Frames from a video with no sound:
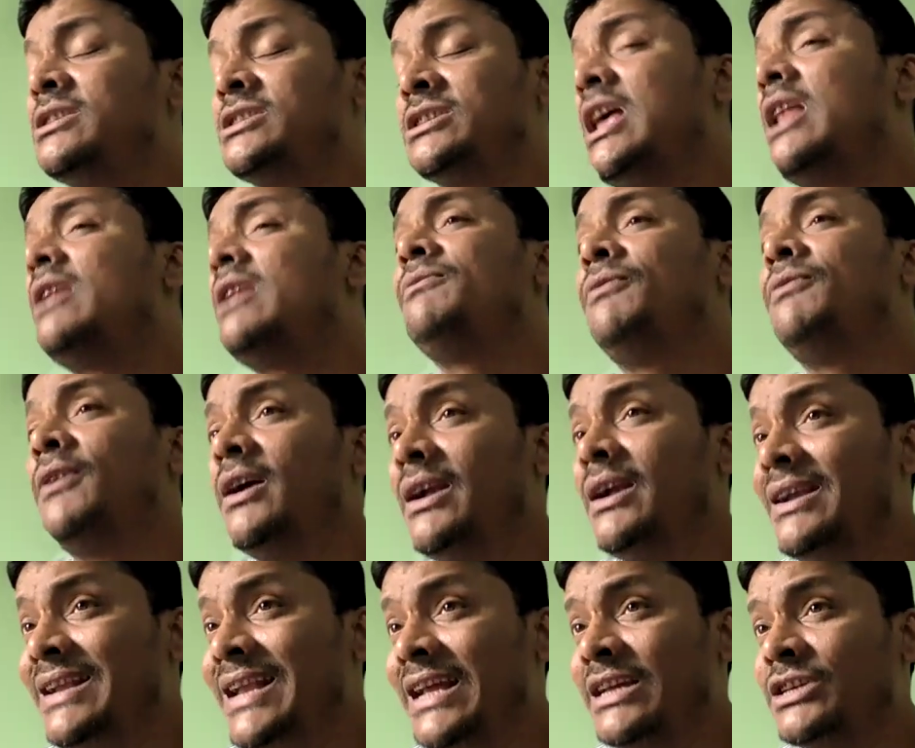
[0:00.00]

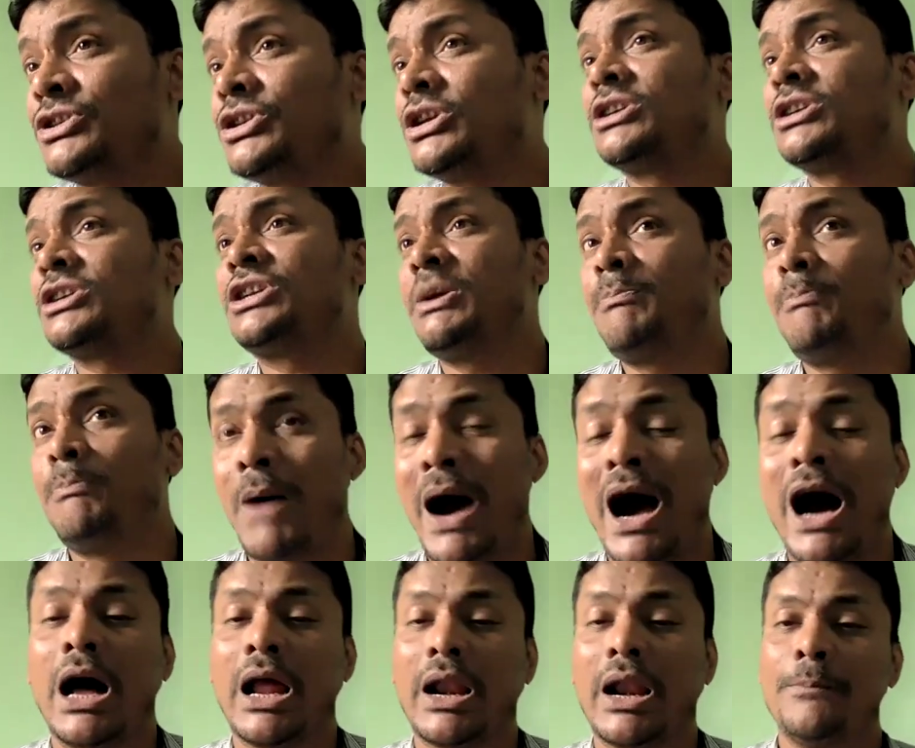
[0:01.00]
self-destructive
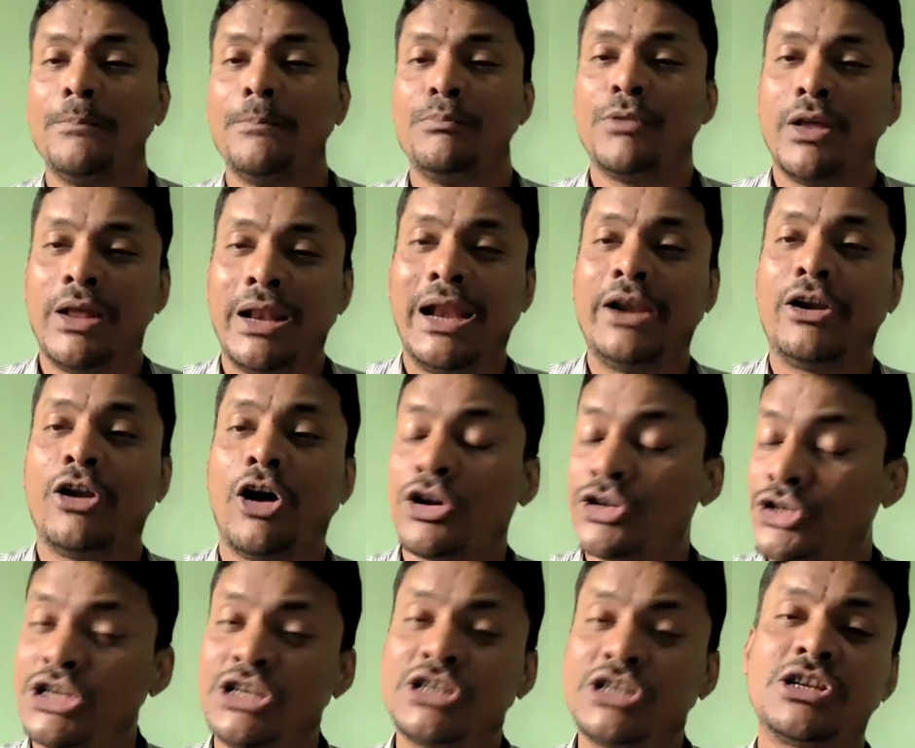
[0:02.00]
power, right, or
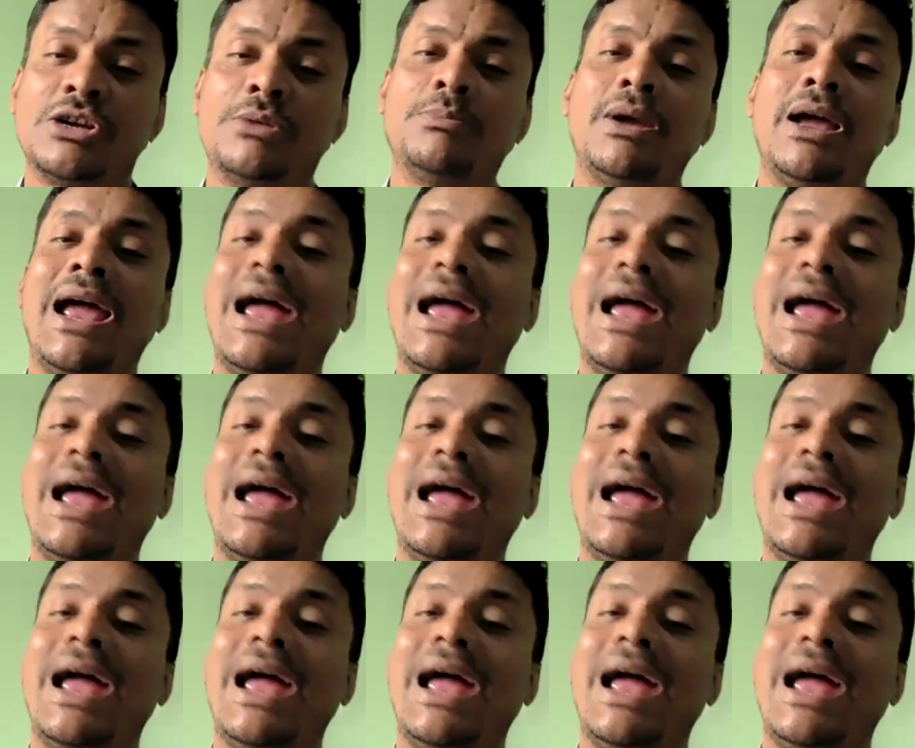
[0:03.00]
system,